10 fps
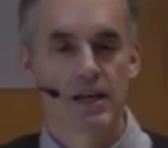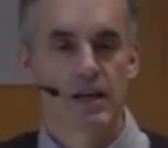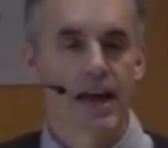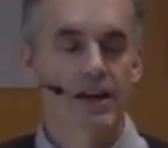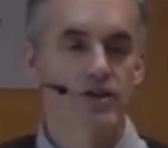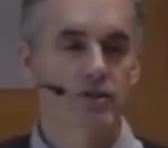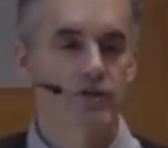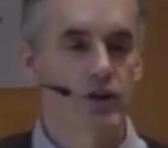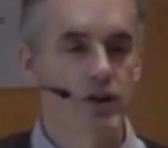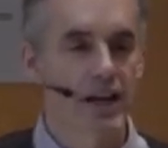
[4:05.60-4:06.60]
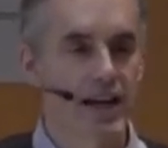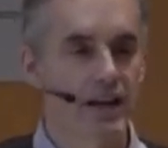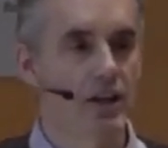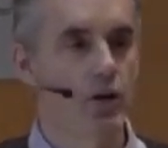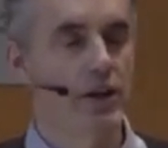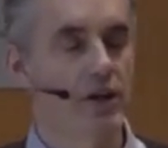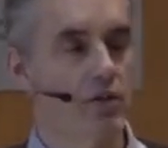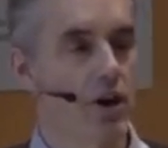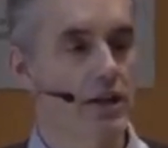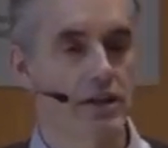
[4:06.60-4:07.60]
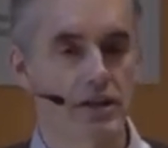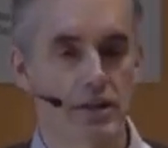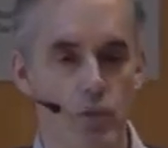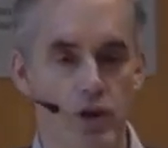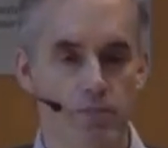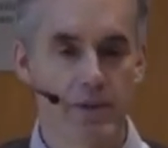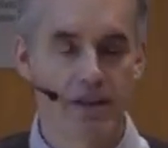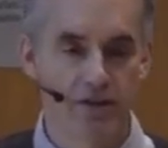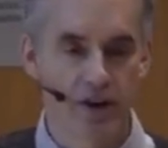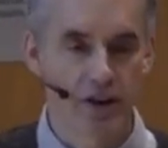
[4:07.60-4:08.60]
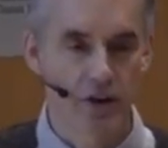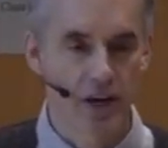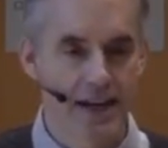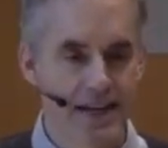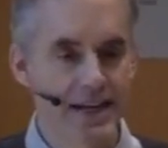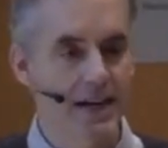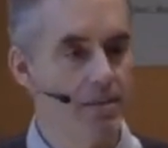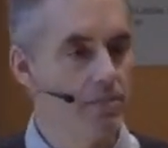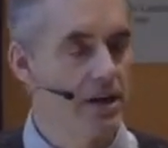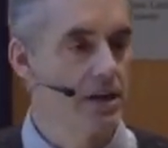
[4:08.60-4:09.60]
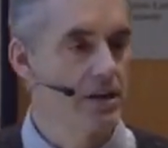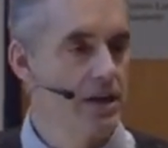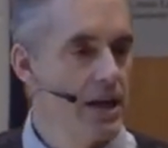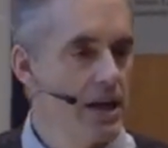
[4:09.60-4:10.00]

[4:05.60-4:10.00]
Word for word: extroverted and low in neuroticism wouldn't be a very good idea, because